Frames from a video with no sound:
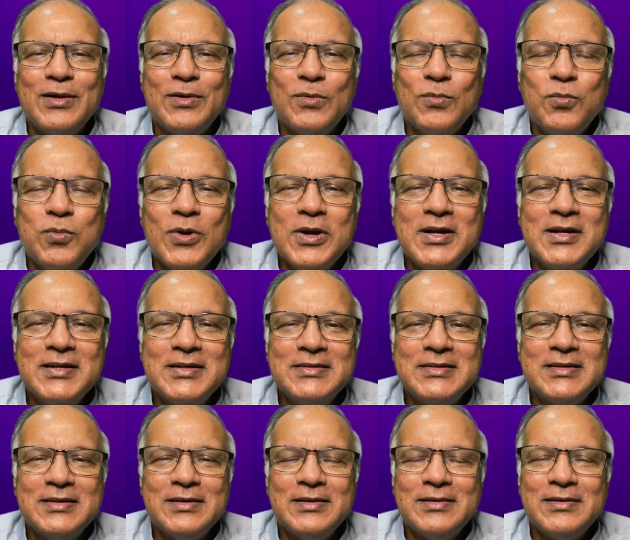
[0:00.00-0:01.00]

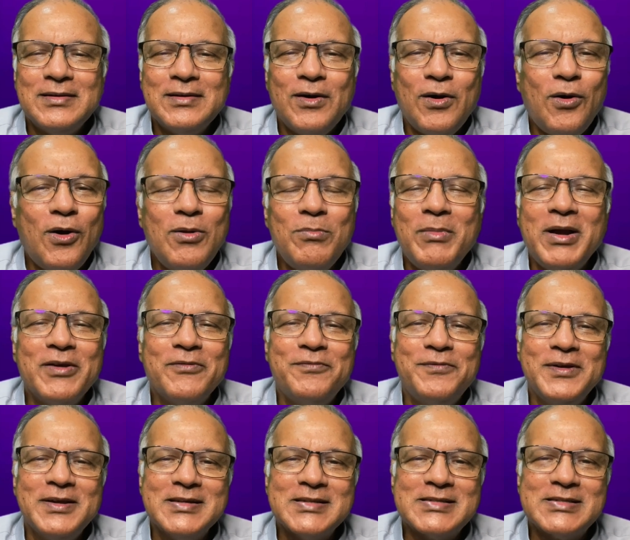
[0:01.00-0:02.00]
word, all my
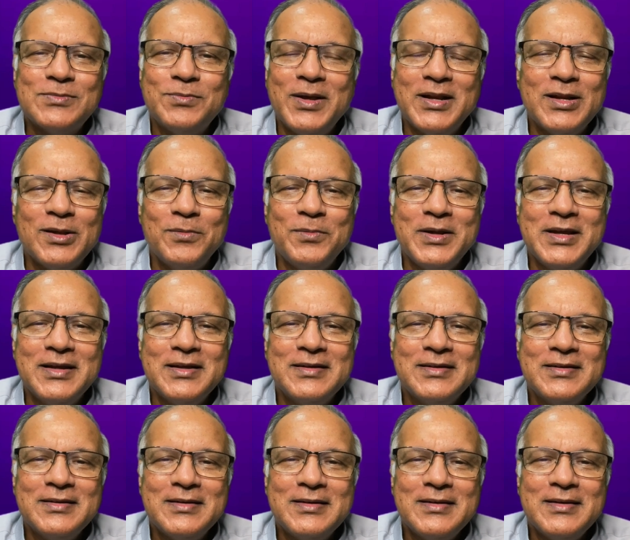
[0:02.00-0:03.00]
fears went away.
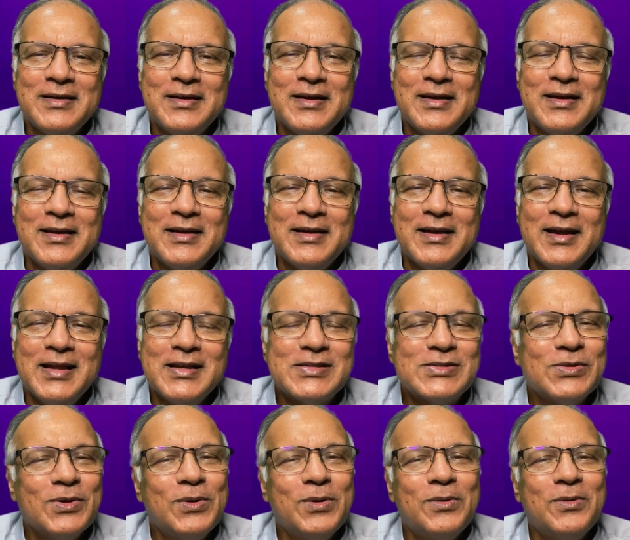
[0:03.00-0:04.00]
And
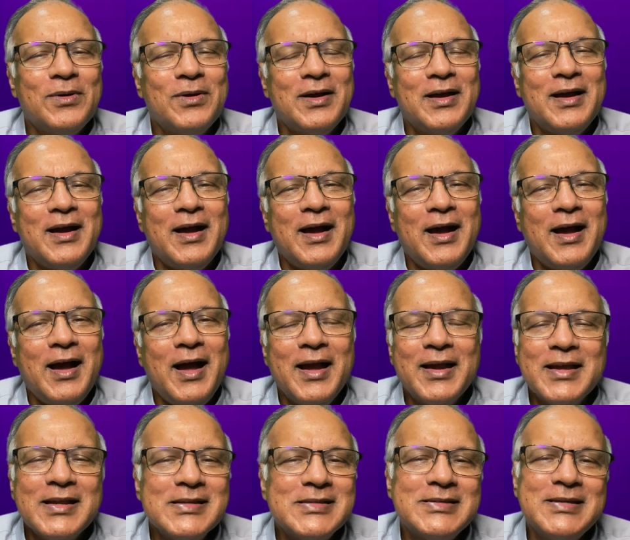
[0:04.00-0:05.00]
so I
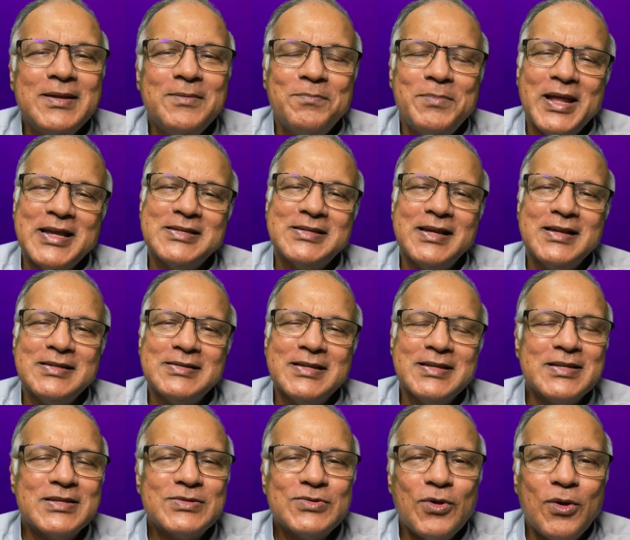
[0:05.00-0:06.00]
can see blessings
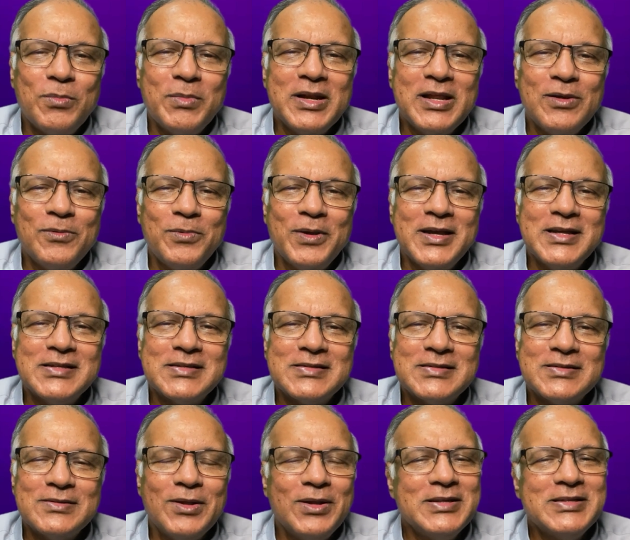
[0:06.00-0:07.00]
in so many
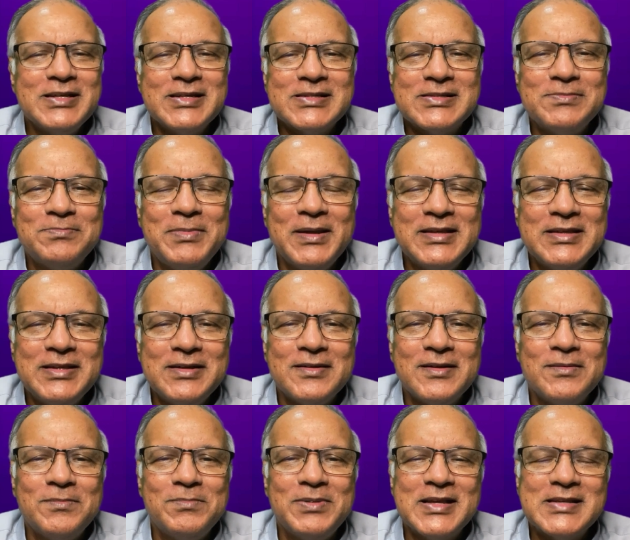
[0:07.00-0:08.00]
ways, not just
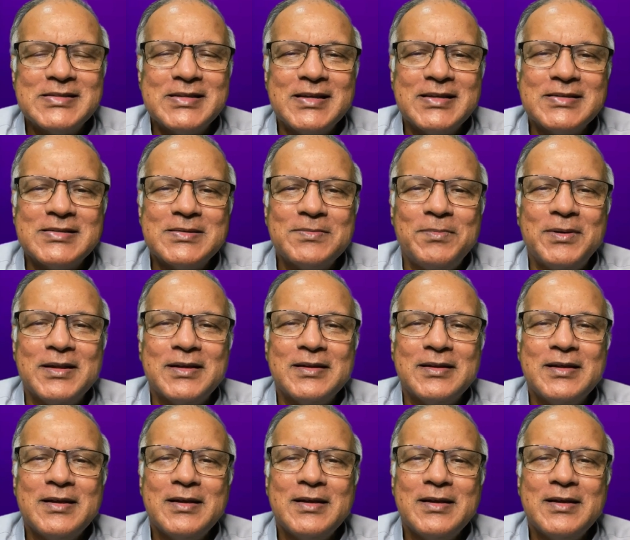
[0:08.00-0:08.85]
material blessings, but